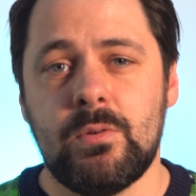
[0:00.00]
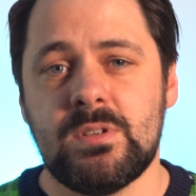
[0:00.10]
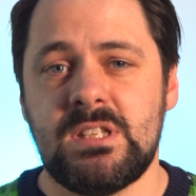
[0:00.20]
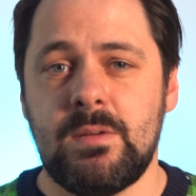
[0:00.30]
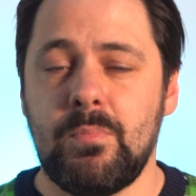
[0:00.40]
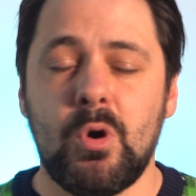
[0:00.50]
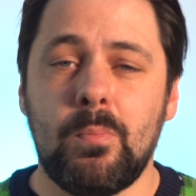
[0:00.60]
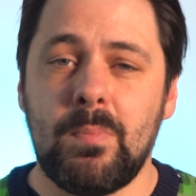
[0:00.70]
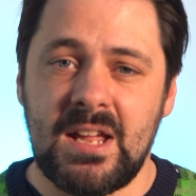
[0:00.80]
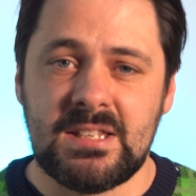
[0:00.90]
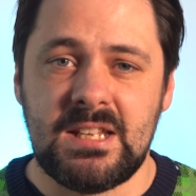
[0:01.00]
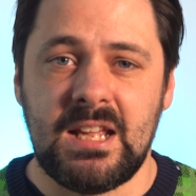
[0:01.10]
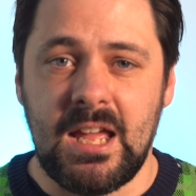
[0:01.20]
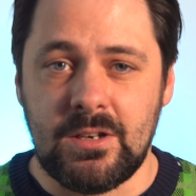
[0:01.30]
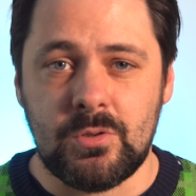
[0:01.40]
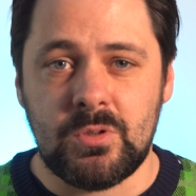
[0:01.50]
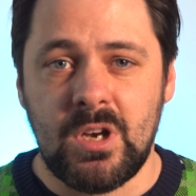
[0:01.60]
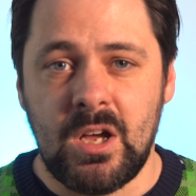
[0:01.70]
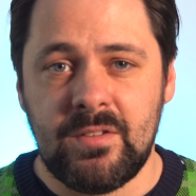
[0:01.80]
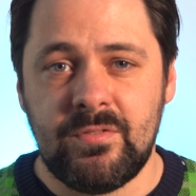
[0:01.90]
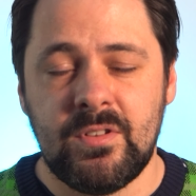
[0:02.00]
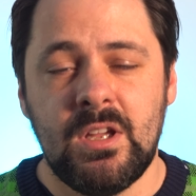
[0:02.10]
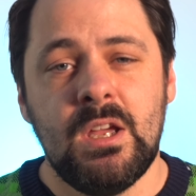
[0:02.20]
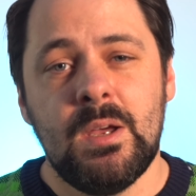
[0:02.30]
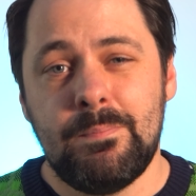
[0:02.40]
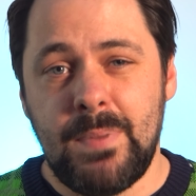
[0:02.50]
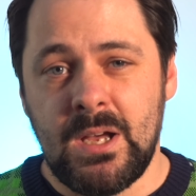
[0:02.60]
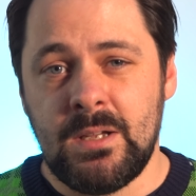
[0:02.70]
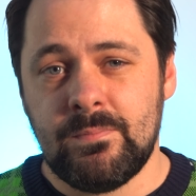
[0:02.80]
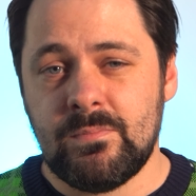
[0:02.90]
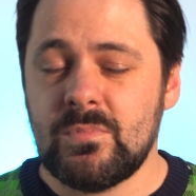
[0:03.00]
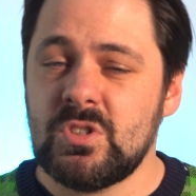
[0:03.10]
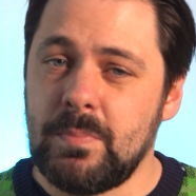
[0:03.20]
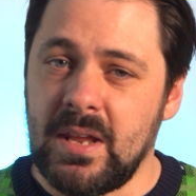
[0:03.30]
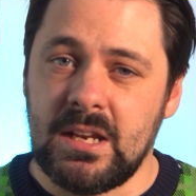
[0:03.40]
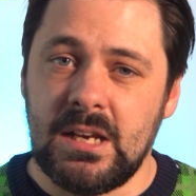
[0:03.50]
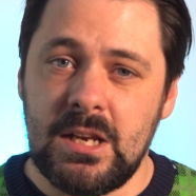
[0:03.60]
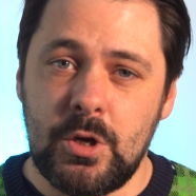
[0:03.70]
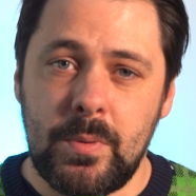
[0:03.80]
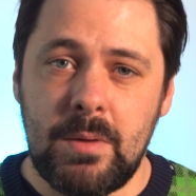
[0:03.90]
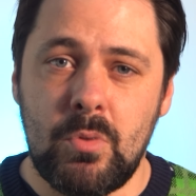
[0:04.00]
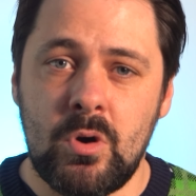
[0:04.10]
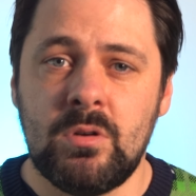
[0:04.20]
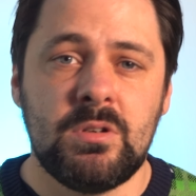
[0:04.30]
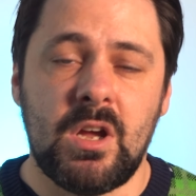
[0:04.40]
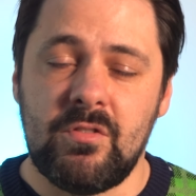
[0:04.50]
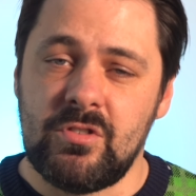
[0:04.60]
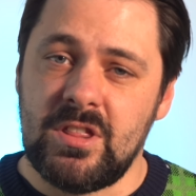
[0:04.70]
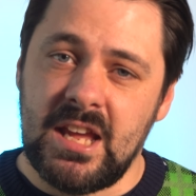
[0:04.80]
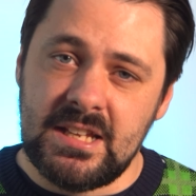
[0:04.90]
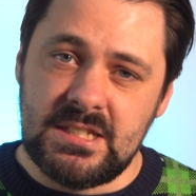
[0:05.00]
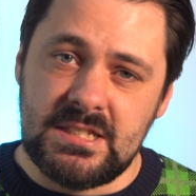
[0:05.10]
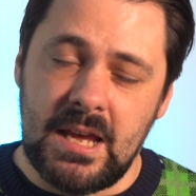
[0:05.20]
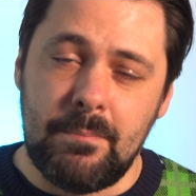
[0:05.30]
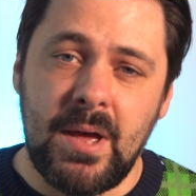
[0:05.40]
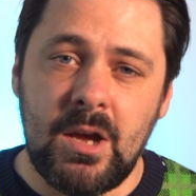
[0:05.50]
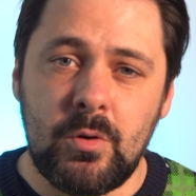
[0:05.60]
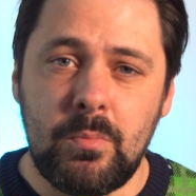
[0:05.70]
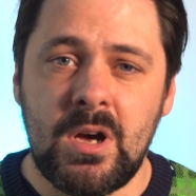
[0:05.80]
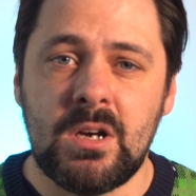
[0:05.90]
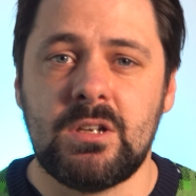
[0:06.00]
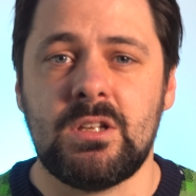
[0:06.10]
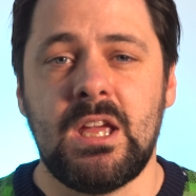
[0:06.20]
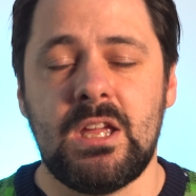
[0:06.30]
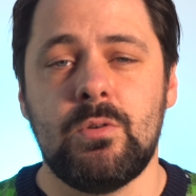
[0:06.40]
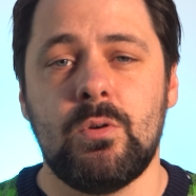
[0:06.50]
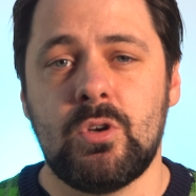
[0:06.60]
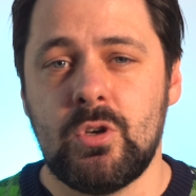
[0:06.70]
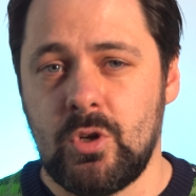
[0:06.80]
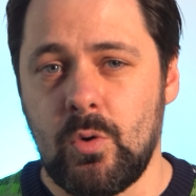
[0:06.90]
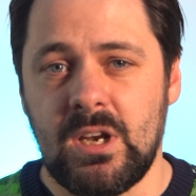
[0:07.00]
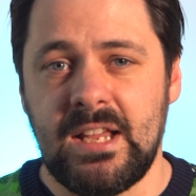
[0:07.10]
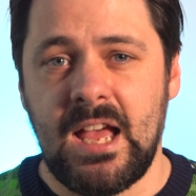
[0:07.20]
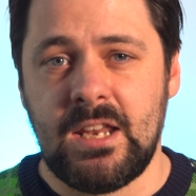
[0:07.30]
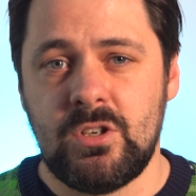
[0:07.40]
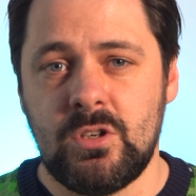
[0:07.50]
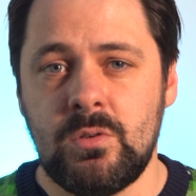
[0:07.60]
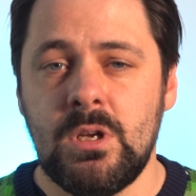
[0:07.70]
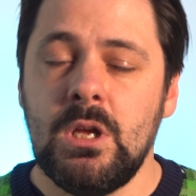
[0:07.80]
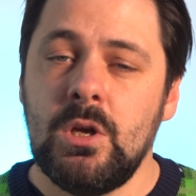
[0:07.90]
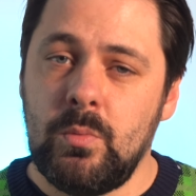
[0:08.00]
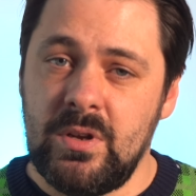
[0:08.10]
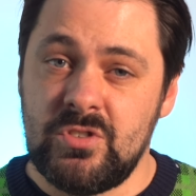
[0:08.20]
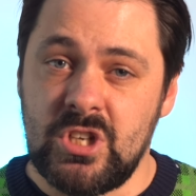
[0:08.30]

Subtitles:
you a simple plastic handled knife, but spending a little bit more, going for the £8 to £10 mark, can get you a good quality handle with